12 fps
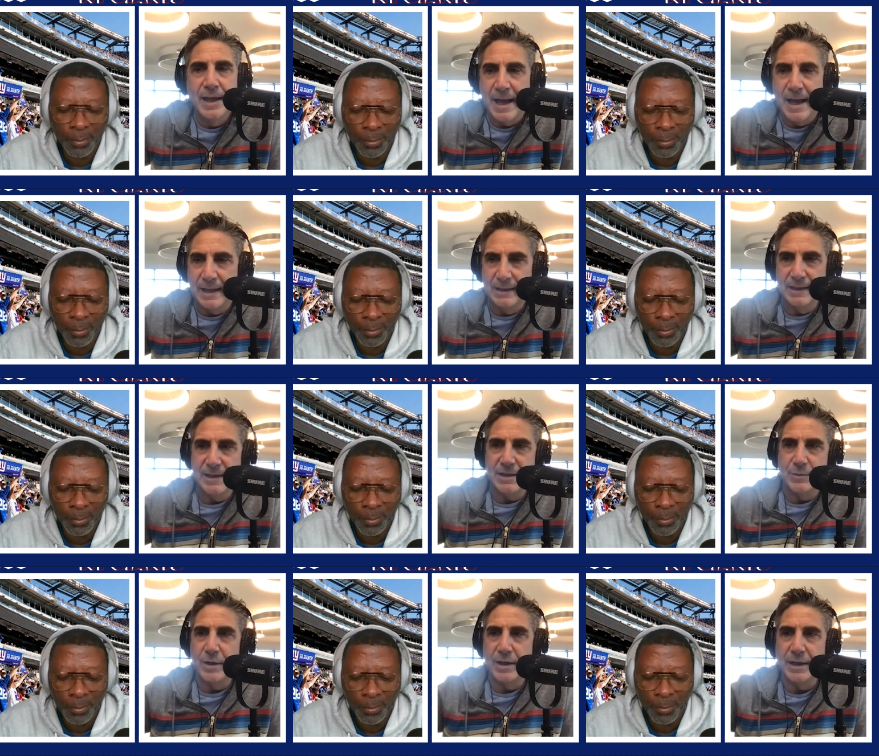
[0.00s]
Speaker 1: at
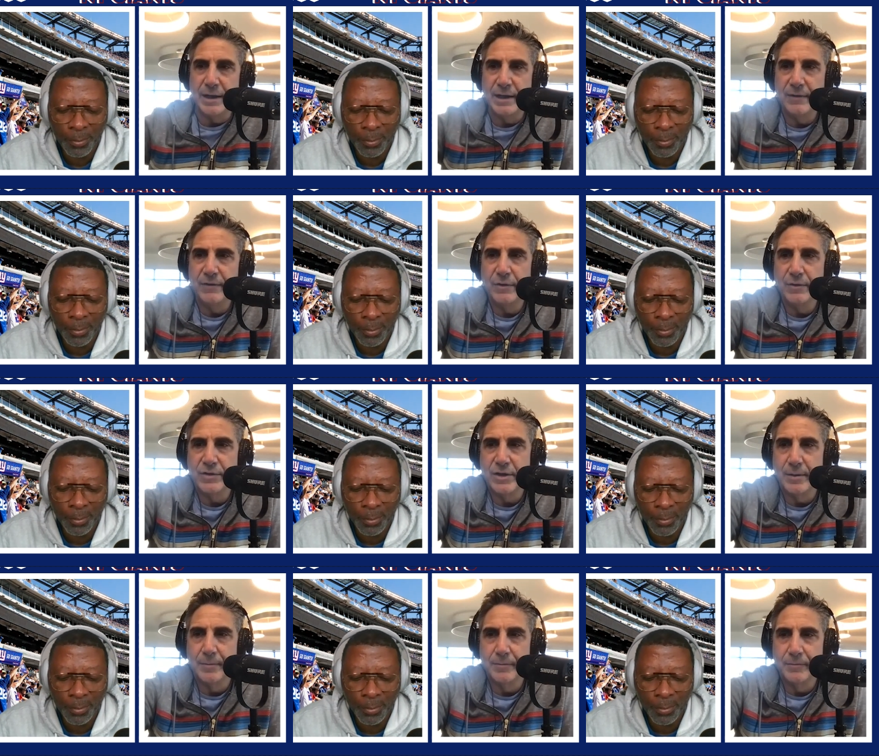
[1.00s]
least we can give you
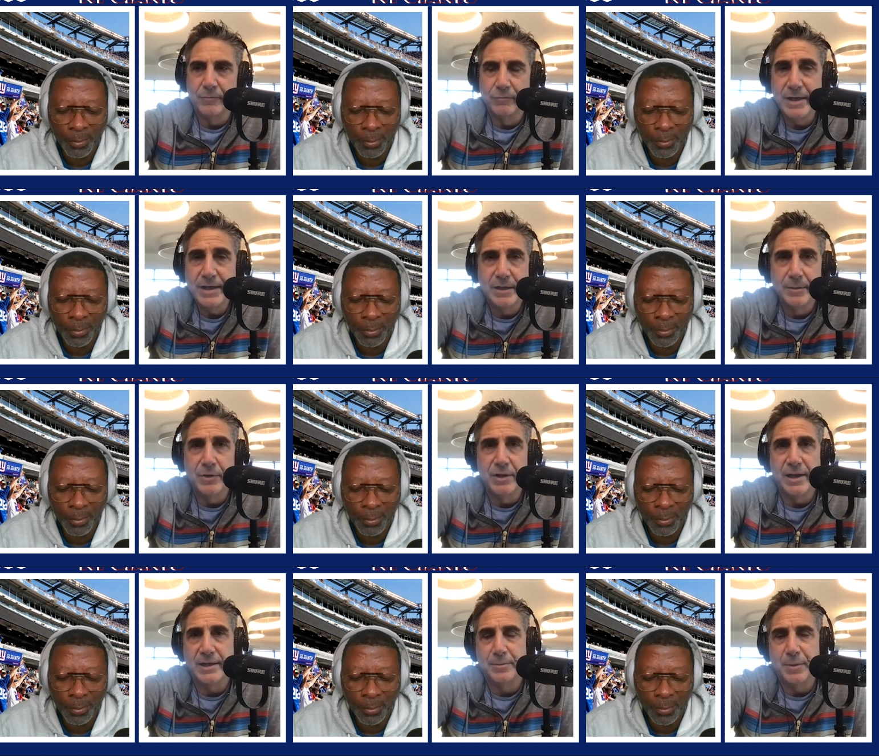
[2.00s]
some
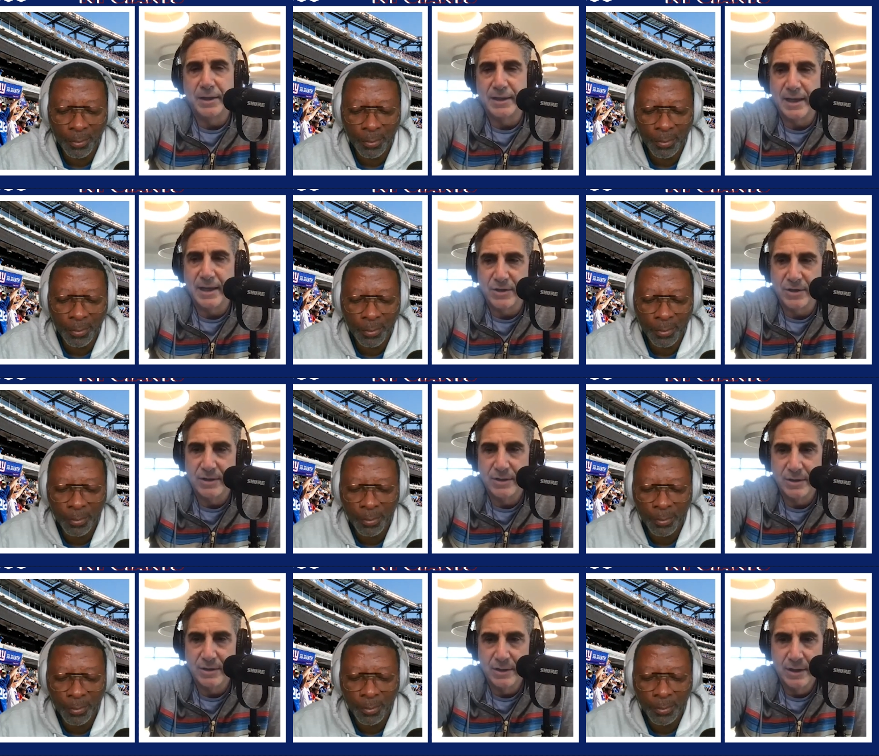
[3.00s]
reasonable
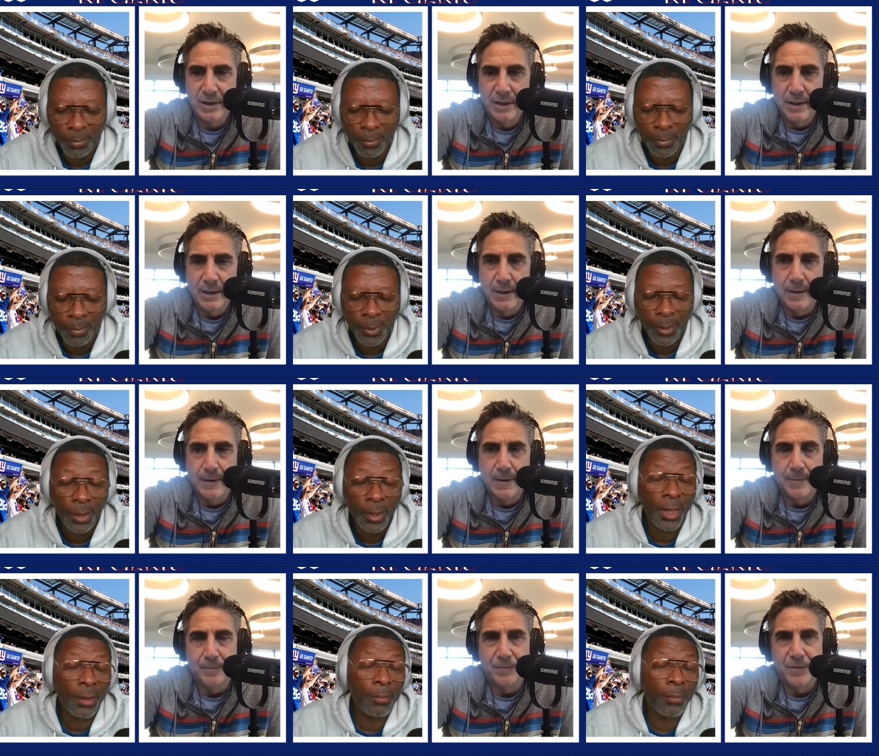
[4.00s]
expectations.
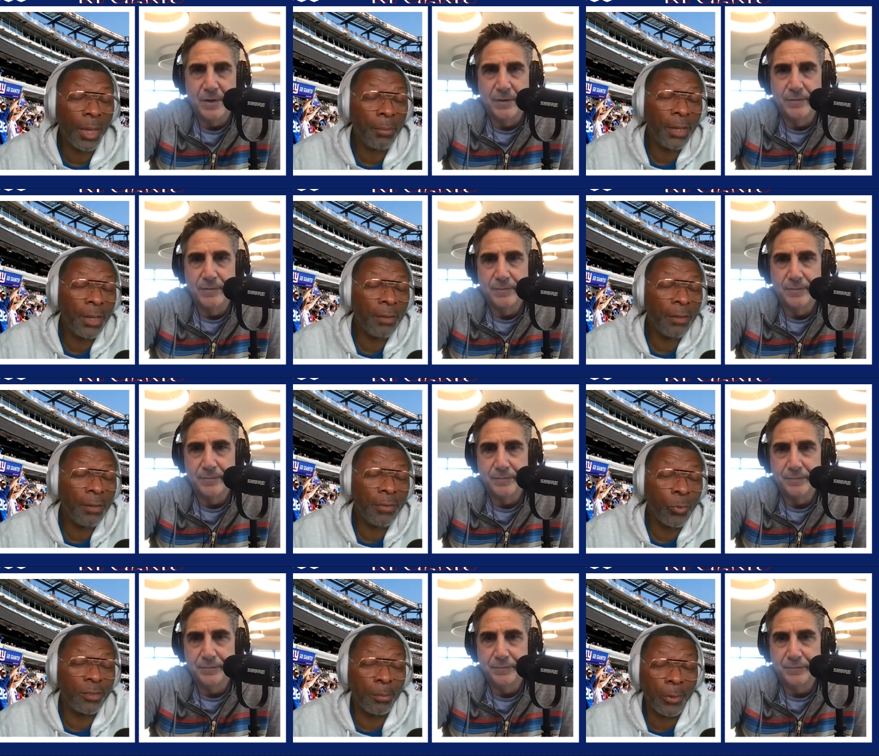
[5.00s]
Um, and maybe
Speaker 2: even
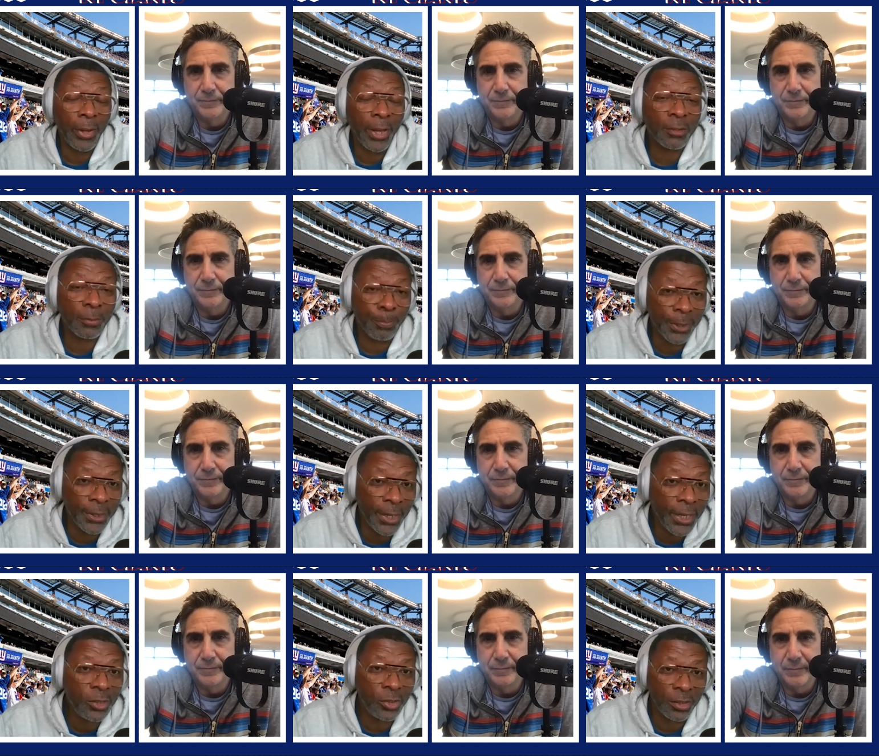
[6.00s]
reasonable
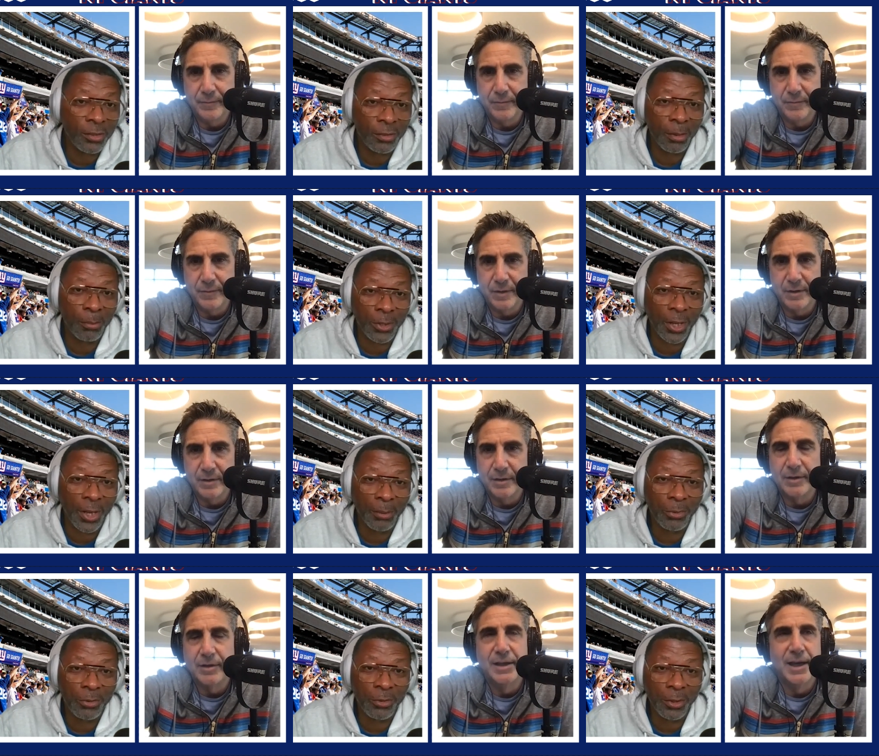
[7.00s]
explanations
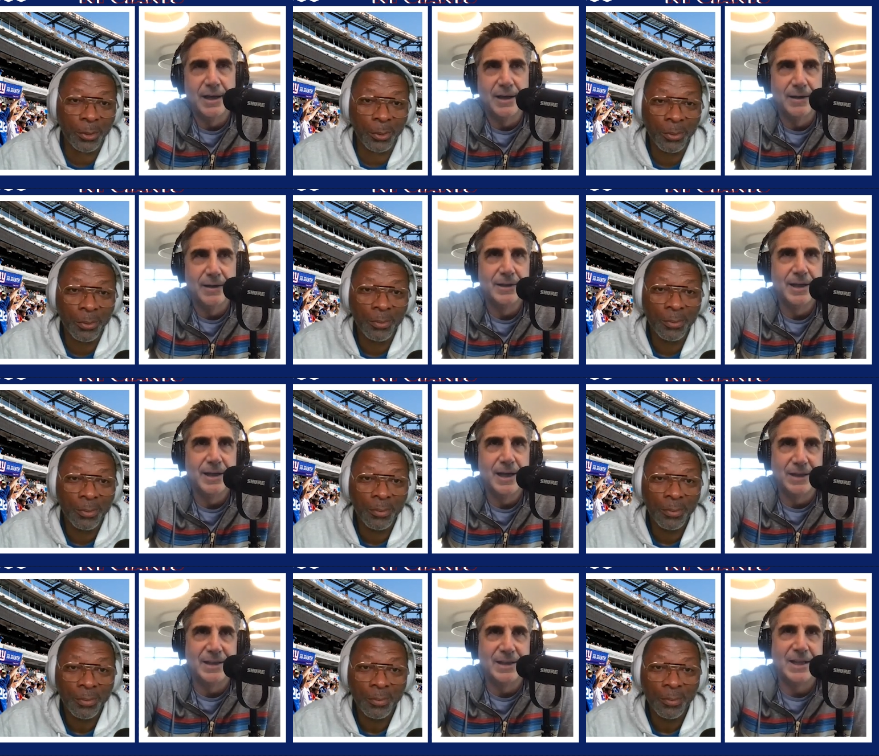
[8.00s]
sometimes too. Yeah,
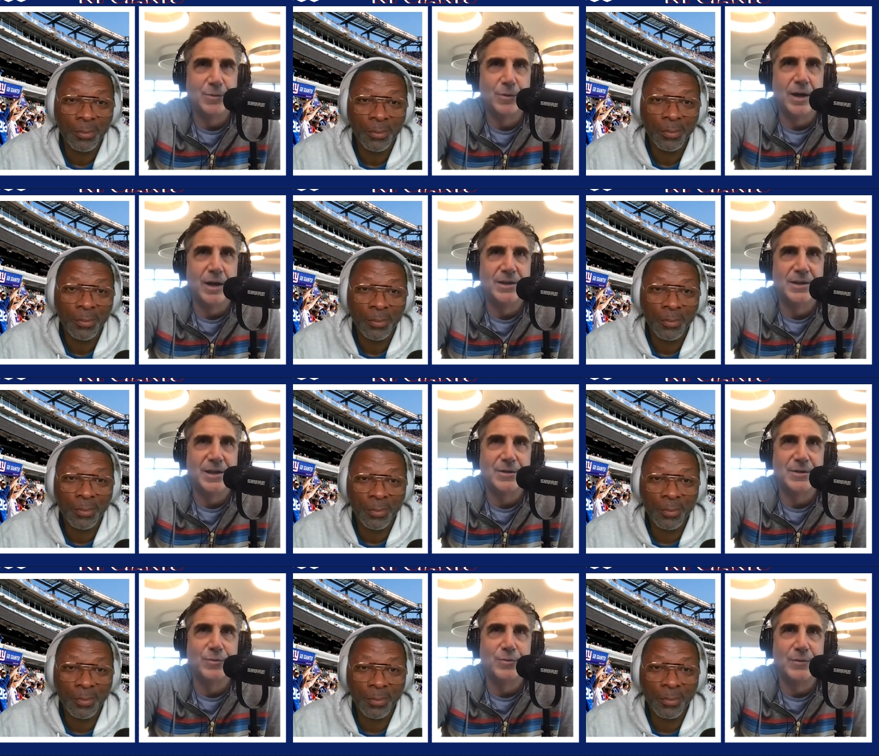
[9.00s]
I think that's what I
Speaker 1: think
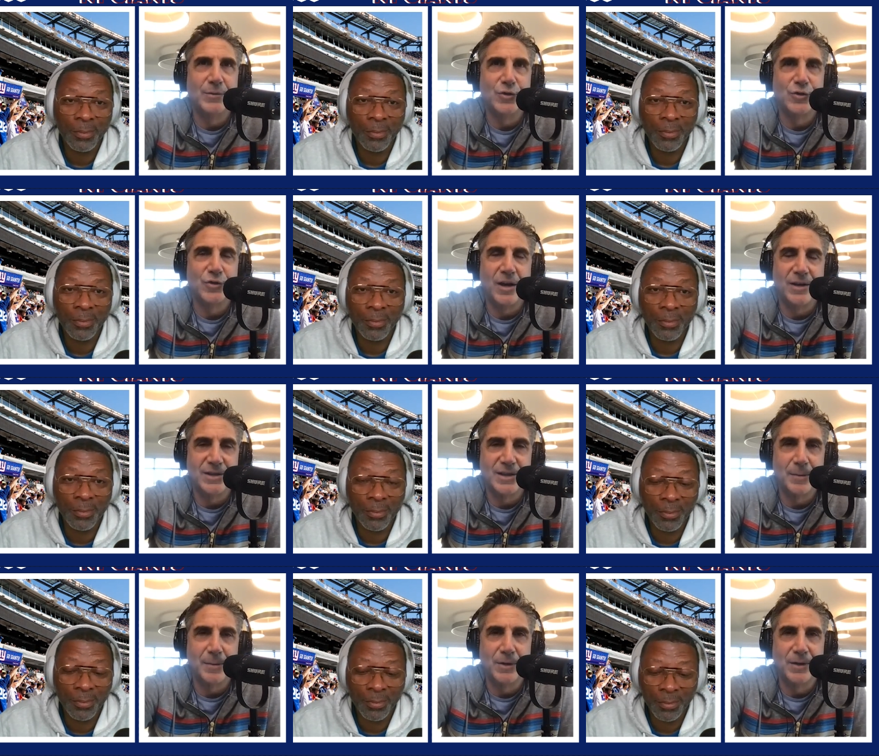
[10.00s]
that's what I was trying to say, but